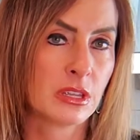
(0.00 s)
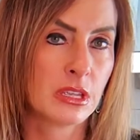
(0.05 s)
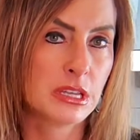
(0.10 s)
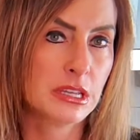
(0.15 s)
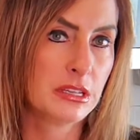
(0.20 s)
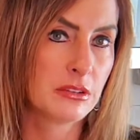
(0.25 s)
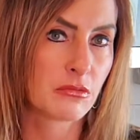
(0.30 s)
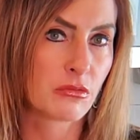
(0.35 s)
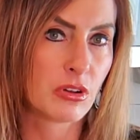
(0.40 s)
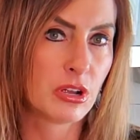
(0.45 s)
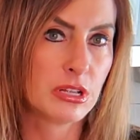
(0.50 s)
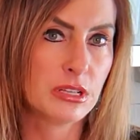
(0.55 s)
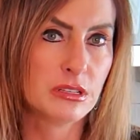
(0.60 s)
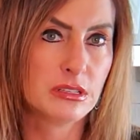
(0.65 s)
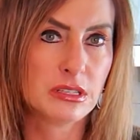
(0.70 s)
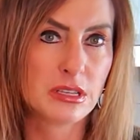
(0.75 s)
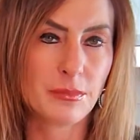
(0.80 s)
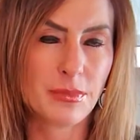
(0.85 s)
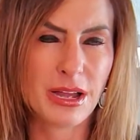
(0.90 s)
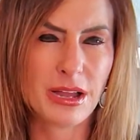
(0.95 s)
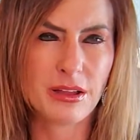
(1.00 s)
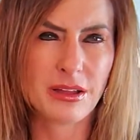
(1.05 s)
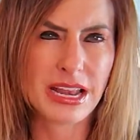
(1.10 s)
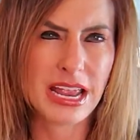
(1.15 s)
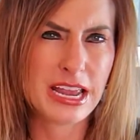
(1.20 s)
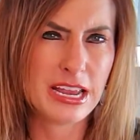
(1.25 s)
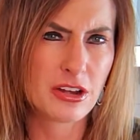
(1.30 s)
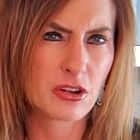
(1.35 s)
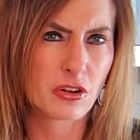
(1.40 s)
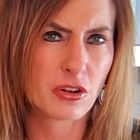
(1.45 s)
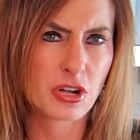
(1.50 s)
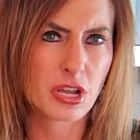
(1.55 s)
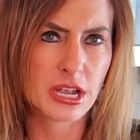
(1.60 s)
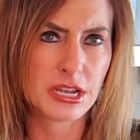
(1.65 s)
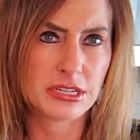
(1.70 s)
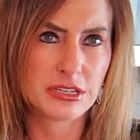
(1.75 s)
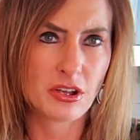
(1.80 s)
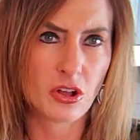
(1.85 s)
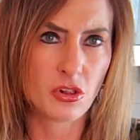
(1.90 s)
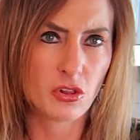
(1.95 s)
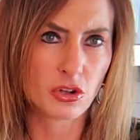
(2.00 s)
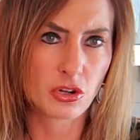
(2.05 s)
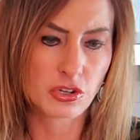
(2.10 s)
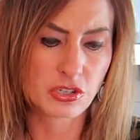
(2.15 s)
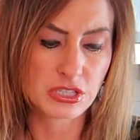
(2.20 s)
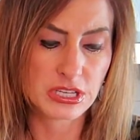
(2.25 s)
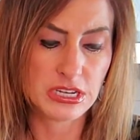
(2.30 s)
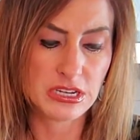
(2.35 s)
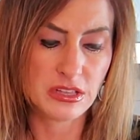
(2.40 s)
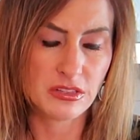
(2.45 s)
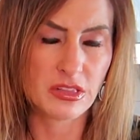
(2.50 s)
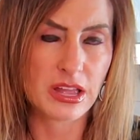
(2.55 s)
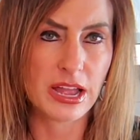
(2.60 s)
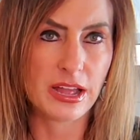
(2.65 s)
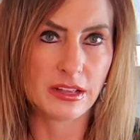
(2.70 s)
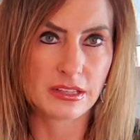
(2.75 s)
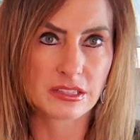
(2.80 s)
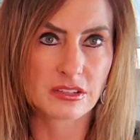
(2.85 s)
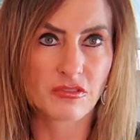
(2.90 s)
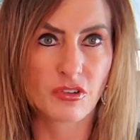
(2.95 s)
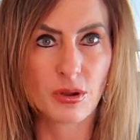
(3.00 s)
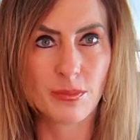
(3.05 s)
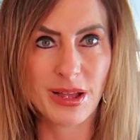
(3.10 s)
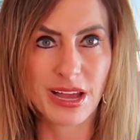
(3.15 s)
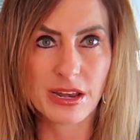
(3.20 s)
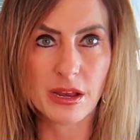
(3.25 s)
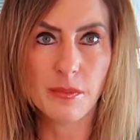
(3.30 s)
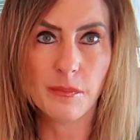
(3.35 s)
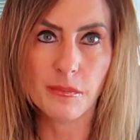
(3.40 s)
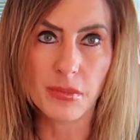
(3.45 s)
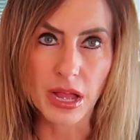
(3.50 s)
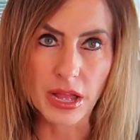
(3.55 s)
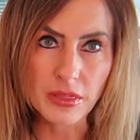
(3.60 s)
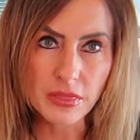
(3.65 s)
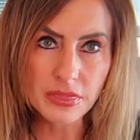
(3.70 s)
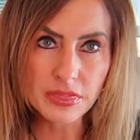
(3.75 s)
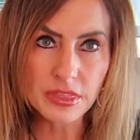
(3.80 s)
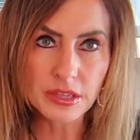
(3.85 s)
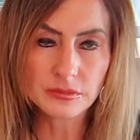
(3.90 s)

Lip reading: It runs about $8 or $9, and it lasts for about a month.